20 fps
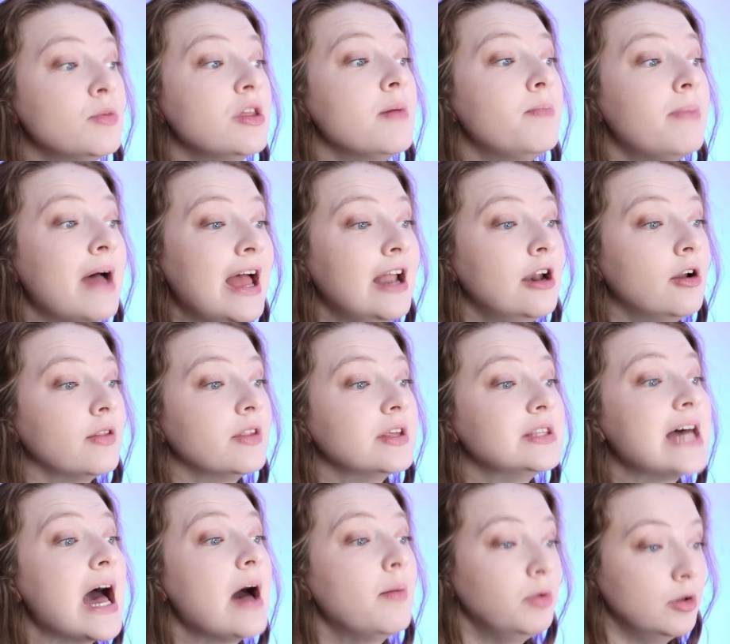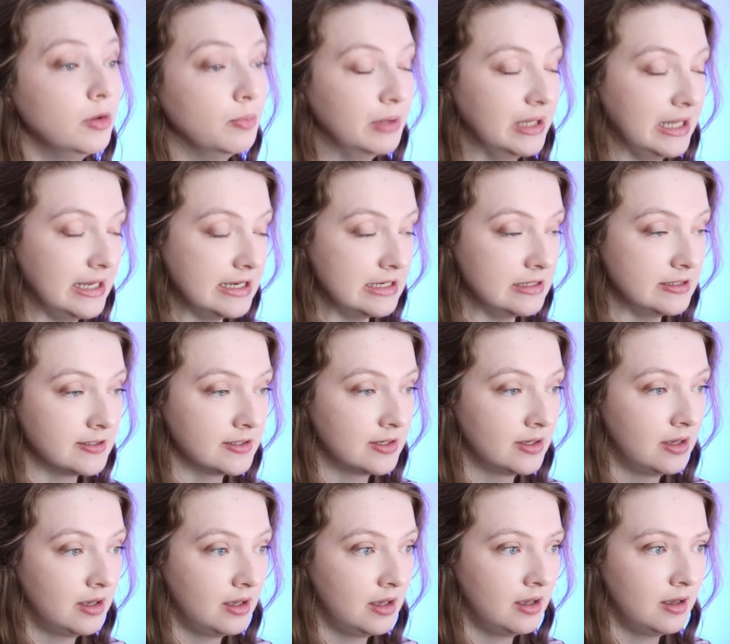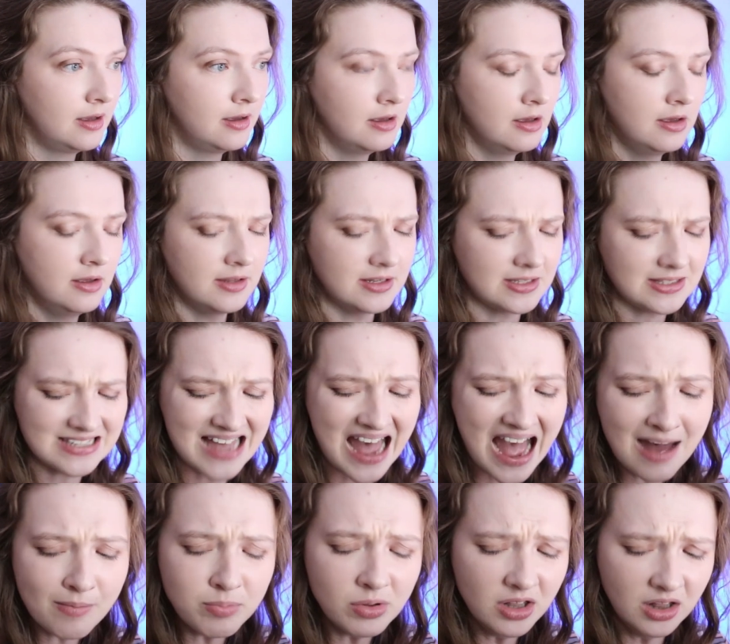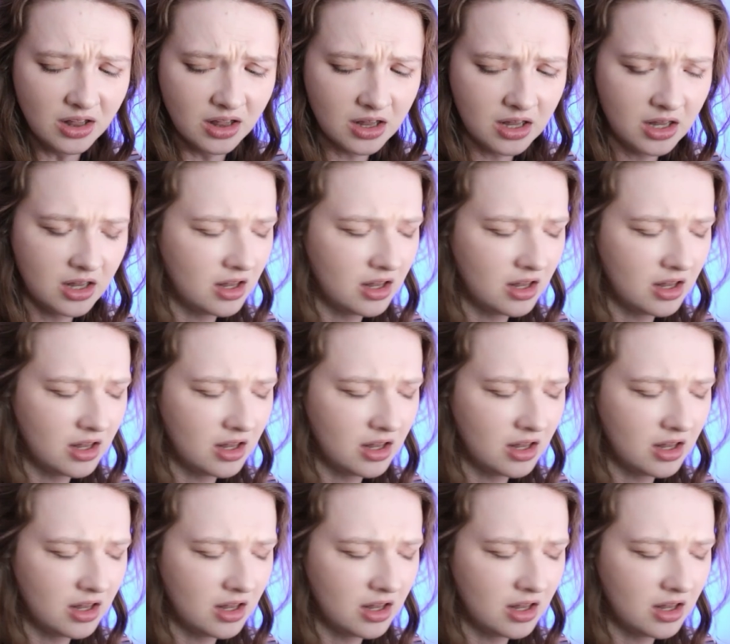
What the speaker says: the pen on the table, please? The table?